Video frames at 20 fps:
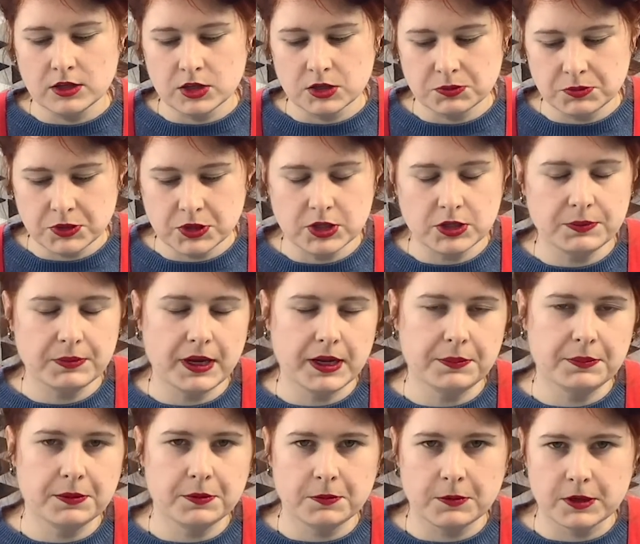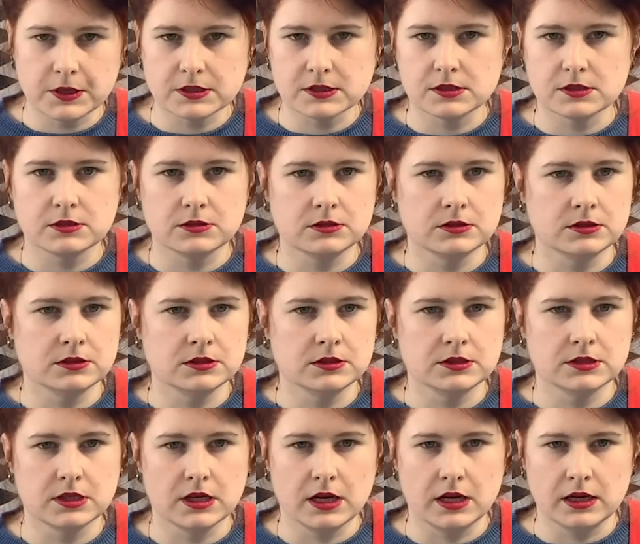Computer paper works good.